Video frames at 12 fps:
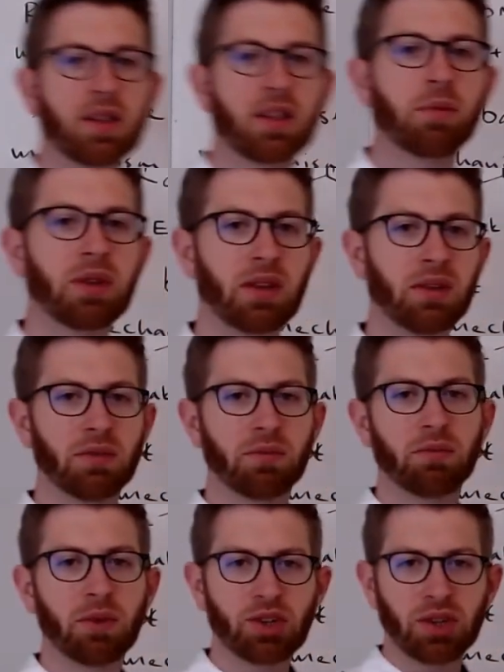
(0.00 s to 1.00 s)
to be
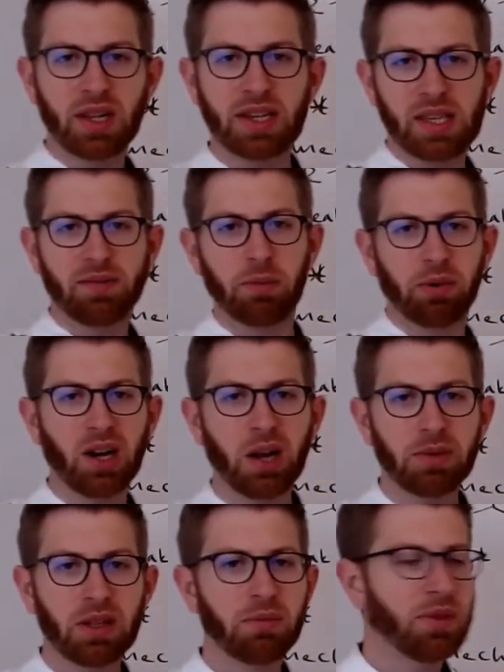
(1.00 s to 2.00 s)
much less of a
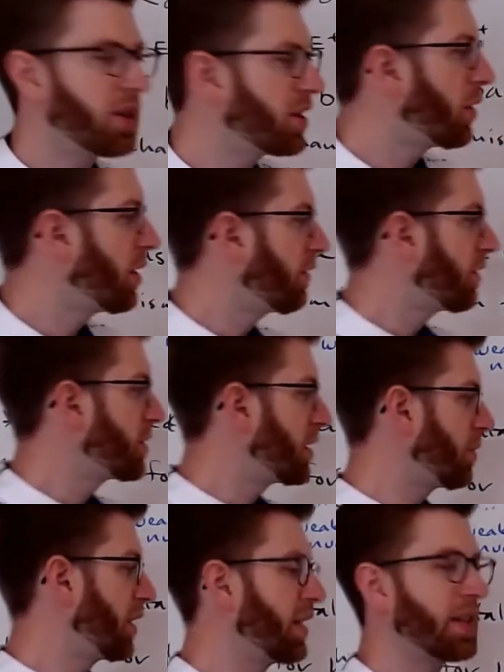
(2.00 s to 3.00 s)
problem than going from something
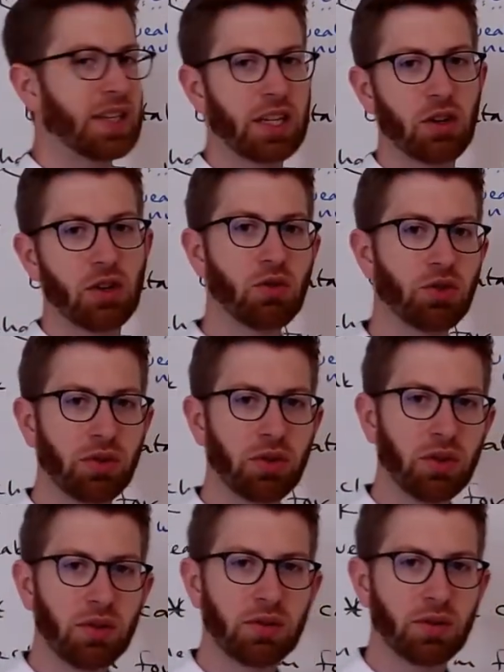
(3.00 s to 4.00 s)
that's like neutral
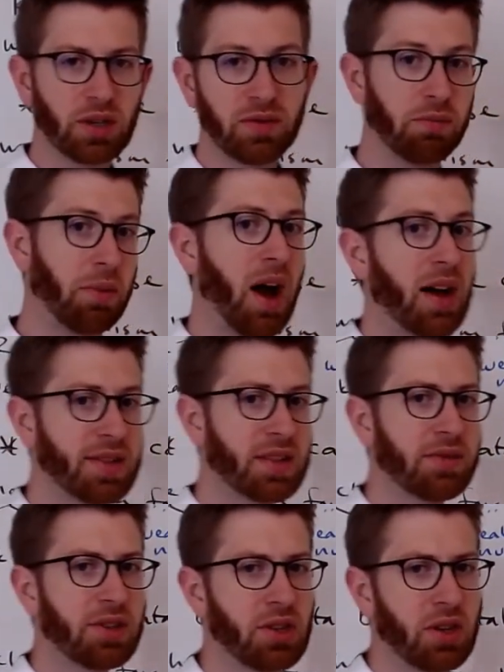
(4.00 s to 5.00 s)
or even positively
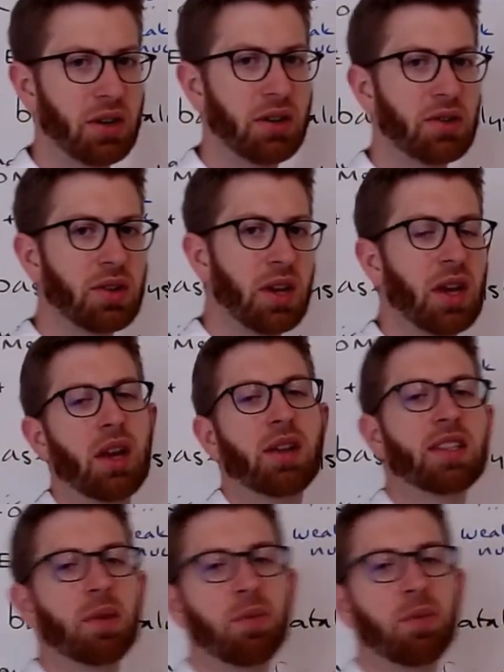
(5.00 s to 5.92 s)
charged to something